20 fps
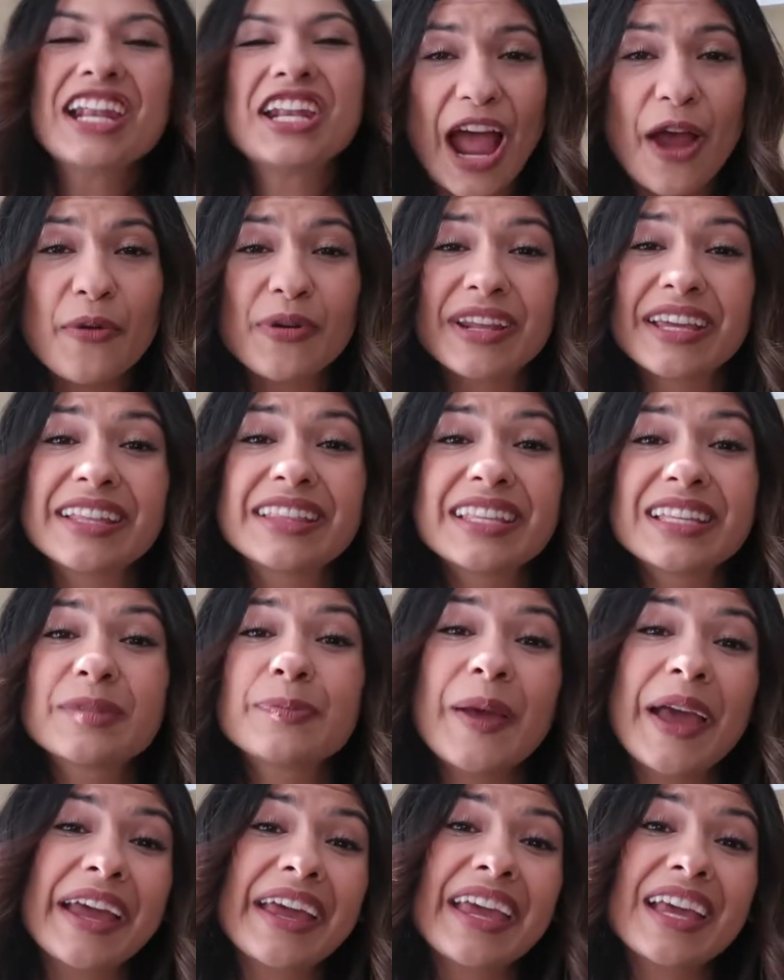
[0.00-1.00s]
I would eat these
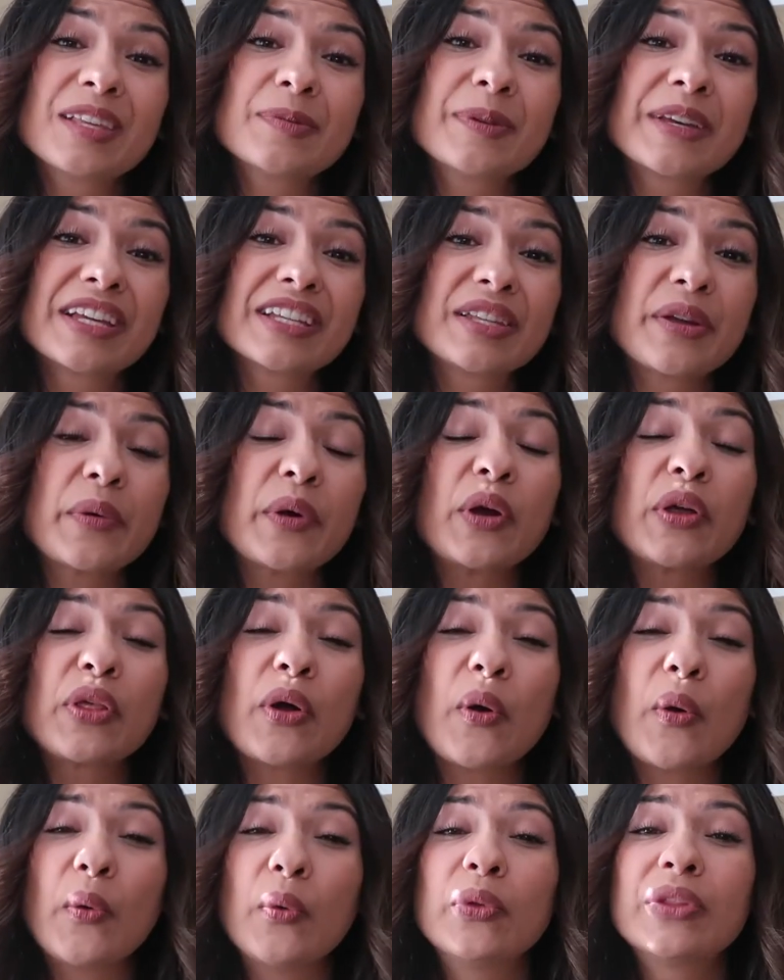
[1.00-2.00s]
pancakes because they were
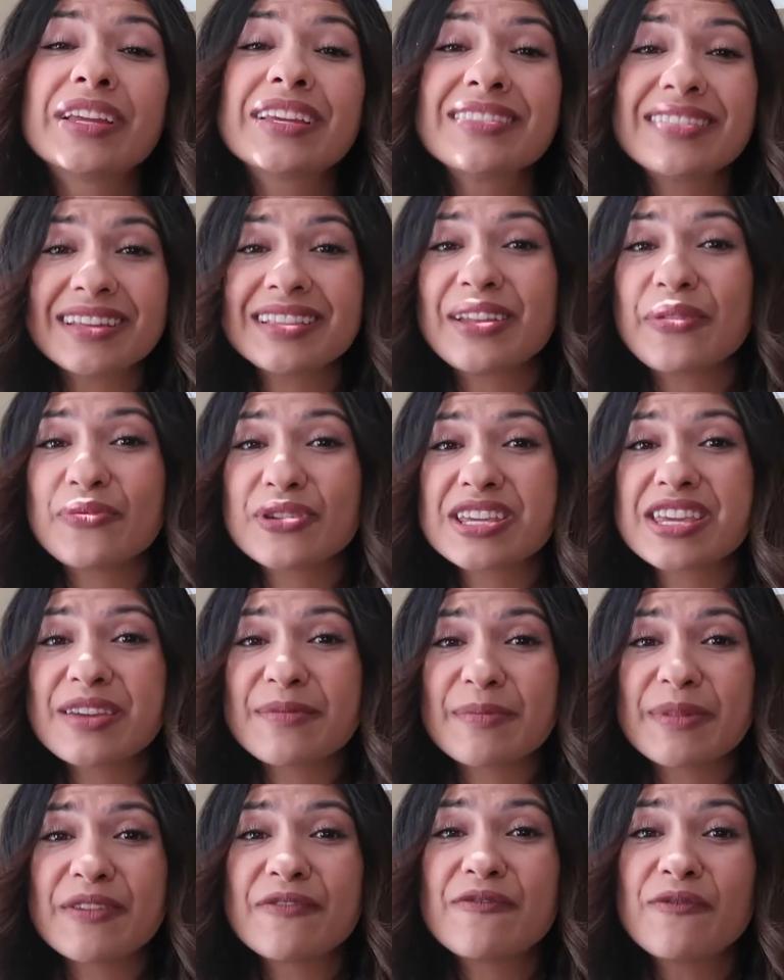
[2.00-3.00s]
the only thing that would
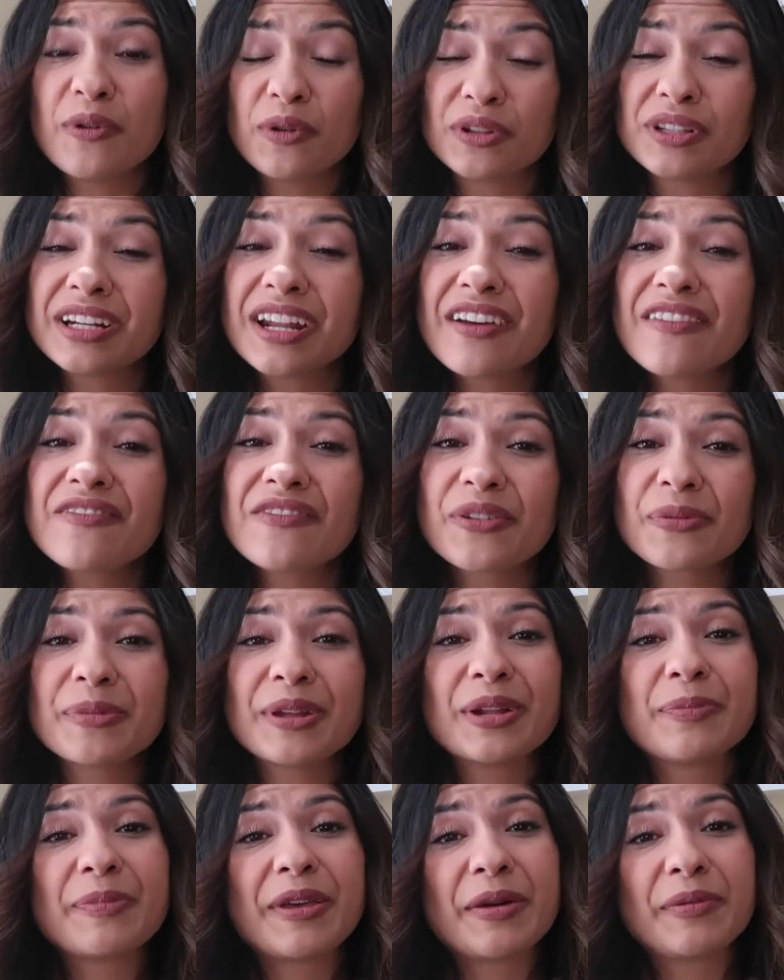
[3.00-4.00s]
keep me full enough for
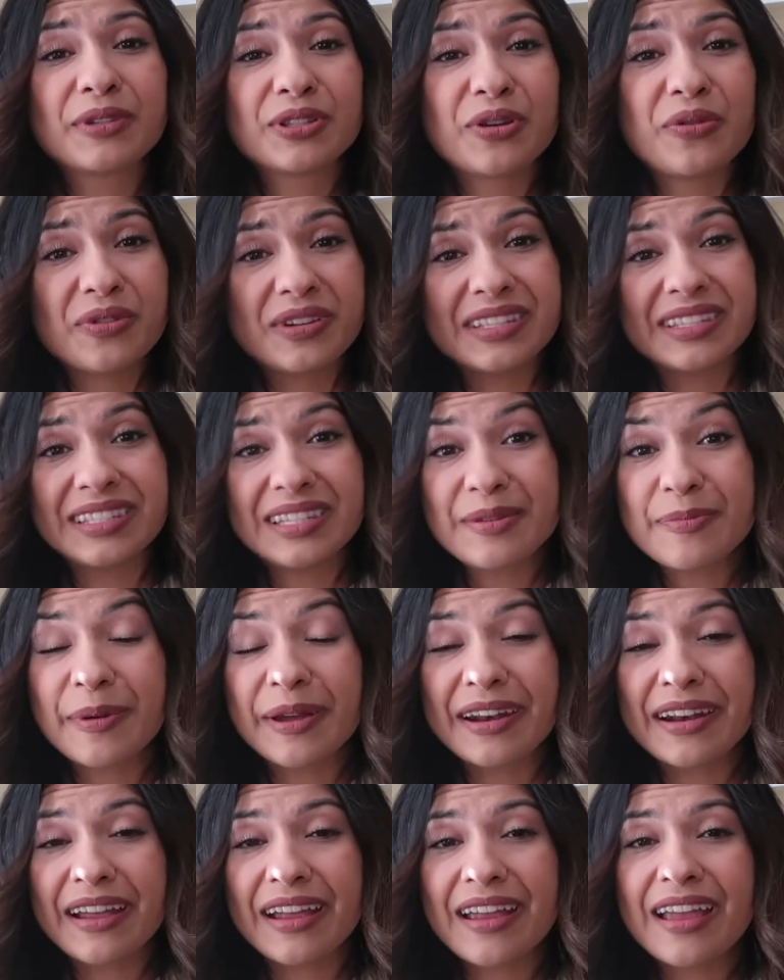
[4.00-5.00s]
me to be able to go to sleep
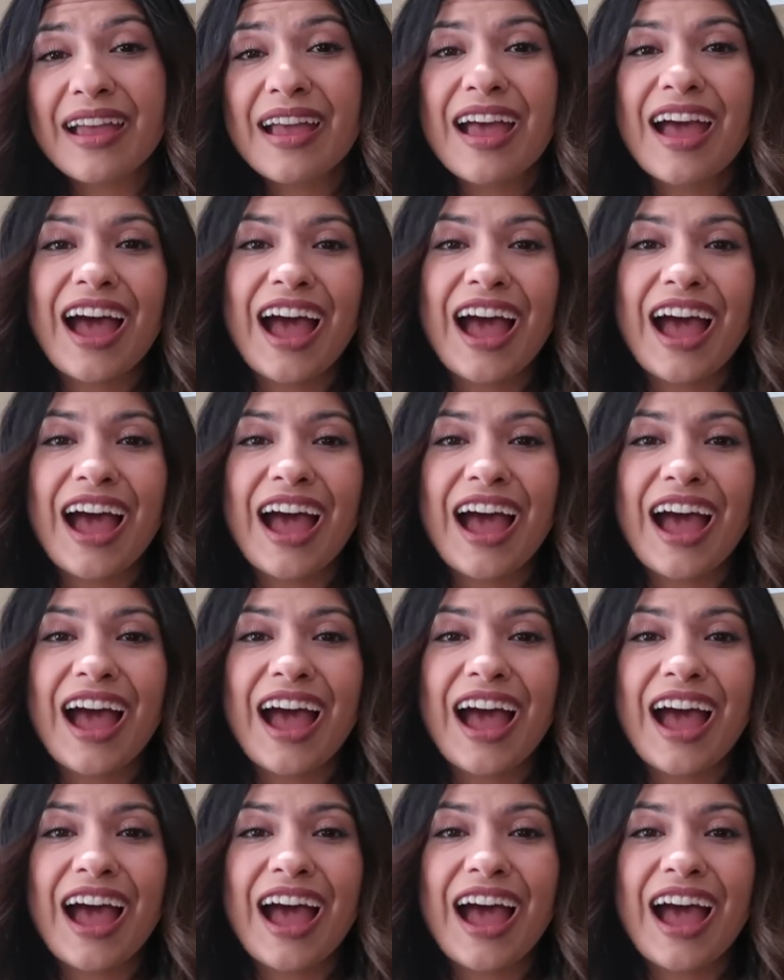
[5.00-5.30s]
at night.